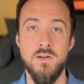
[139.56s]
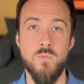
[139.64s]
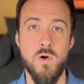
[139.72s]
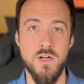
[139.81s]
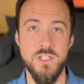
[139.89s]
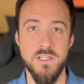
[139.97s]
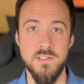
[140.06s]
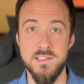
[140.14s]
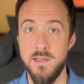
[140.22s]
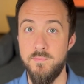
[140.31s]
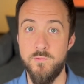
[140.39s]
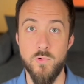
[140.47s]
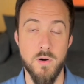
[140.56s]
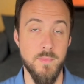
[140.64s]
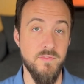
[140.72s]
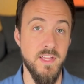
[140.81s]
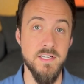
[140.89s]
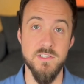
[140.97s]
watching some form
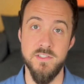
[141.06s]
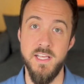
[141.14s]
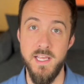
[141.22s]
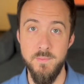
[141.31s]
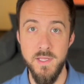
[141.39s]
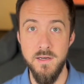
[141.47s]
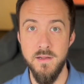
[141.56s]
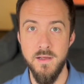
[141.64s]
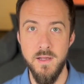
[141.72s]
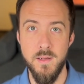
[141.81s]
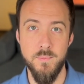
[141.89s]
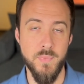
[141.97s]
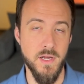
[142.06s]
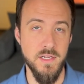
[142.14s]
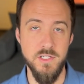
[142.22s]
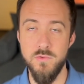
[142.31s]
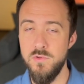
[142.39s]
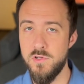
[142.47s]
of entertainment, but
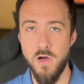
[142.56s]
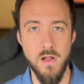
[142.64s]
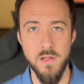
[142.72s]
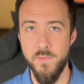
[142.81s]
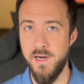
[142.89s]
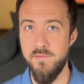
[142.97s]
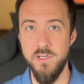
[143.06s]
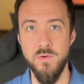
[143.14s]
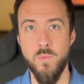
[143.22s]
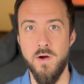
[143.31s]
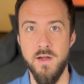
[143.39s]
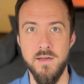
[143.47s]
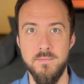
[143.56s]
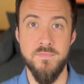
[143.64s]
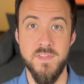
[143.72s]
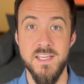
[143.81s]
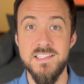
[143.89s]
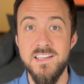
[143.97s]
you can call it whatever you want.
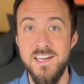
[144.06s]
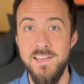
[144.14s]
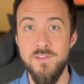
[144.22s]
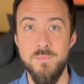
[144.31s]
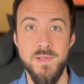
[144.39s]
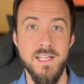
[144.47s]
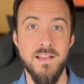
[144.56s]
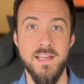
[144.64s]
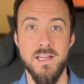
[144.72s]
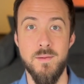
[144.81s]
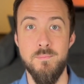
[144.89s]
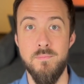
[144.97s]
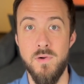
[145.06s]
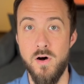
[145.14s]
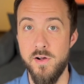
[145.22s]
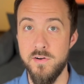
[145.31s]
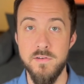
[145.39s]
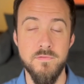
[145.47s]
This could even be like a
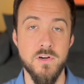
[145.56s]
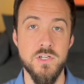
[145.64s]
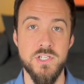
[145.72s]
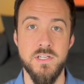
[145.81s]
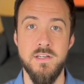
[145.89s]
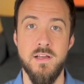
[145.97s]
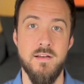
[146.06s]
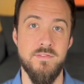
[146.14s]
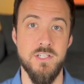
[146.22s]
modern version of a